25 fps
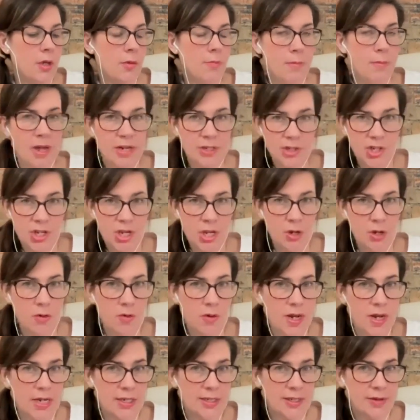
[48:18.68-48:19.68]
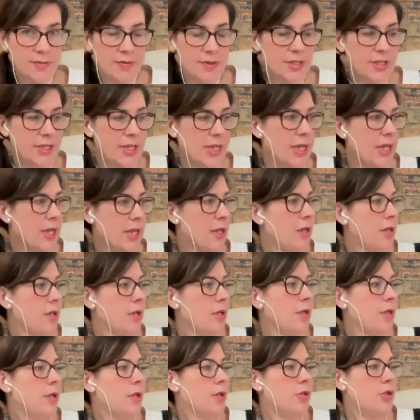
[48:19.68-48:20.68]
magic and creativity,
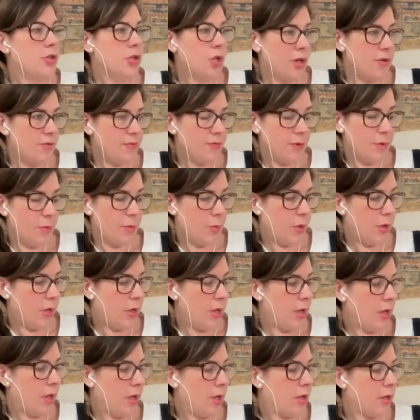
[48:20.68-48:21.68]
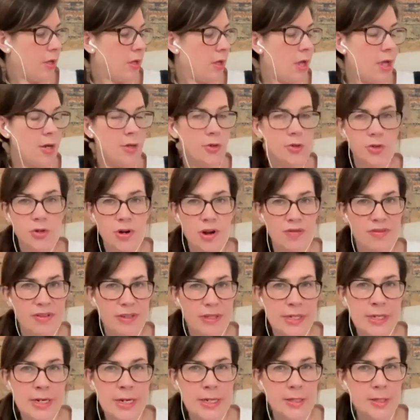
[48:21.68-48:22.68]
joyful work, and
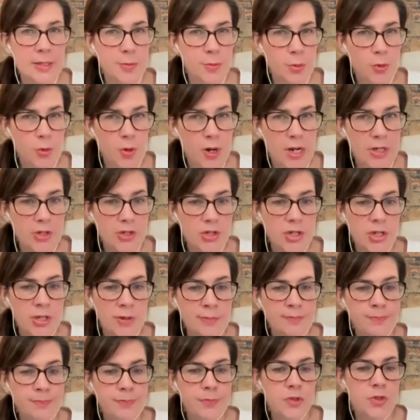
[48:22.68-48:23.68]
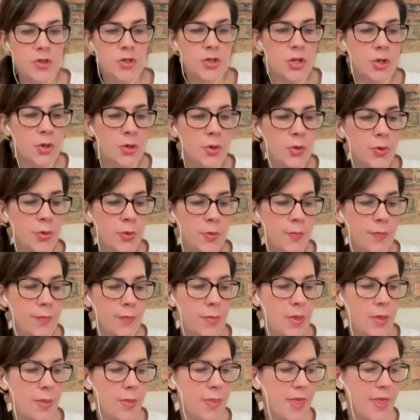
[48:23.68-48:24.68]
travel and inspiration. So
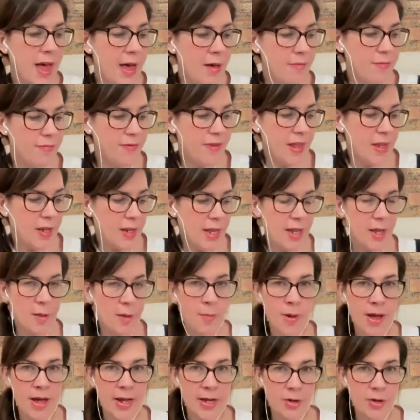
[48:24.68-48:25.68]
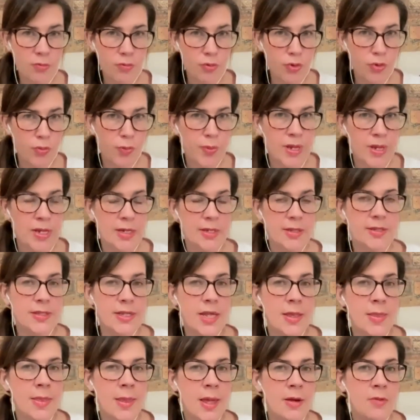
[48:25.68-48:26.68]
that felt like my groupings.
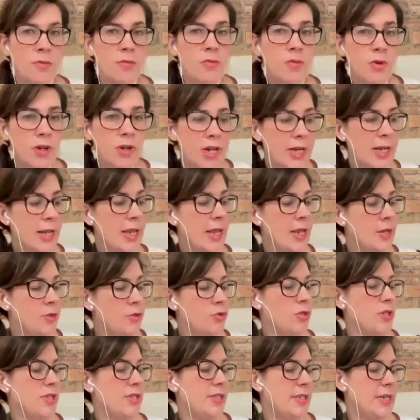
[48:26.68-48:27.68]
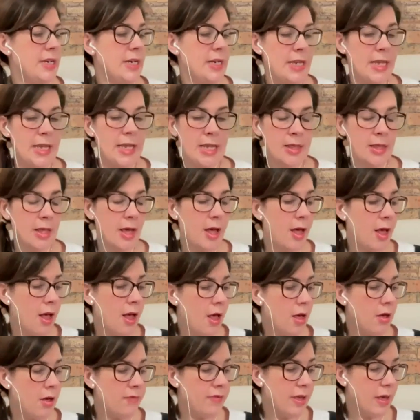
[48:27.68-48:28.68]
And then, really interestingly, in the
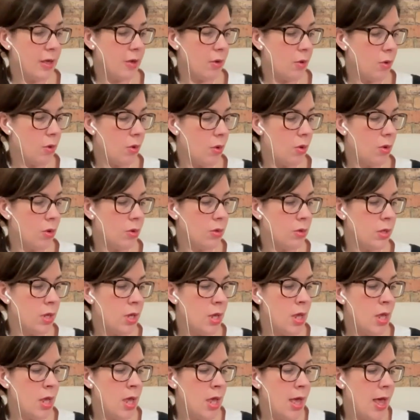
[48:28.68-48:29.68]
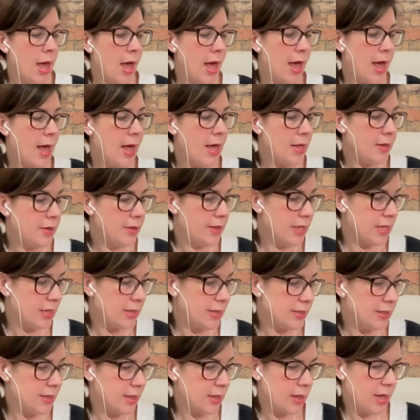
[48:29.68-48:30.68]
heart of it all, I had
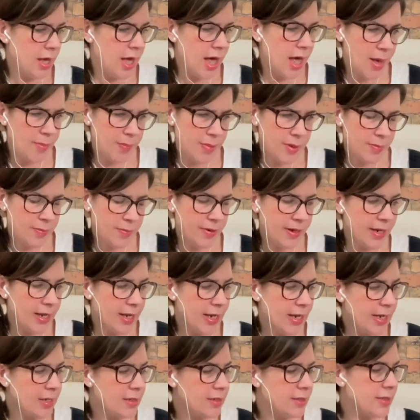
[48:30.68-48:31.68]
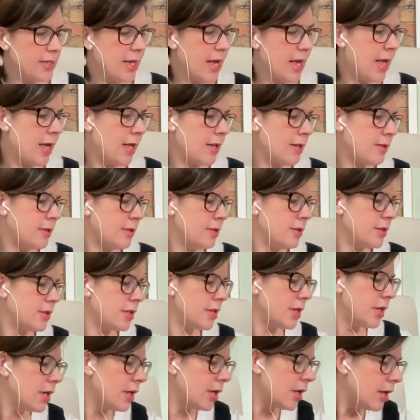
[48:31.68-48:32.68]
this happy place and
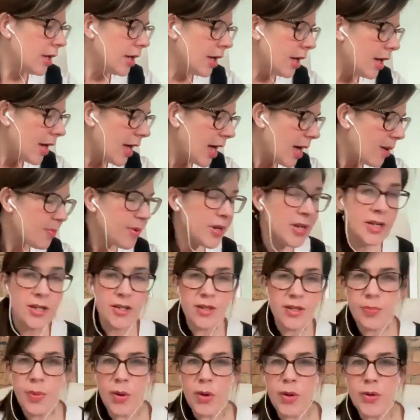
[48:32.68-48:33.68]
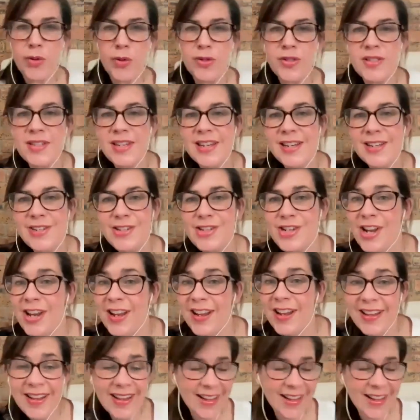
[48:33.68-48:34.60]
happiness postage.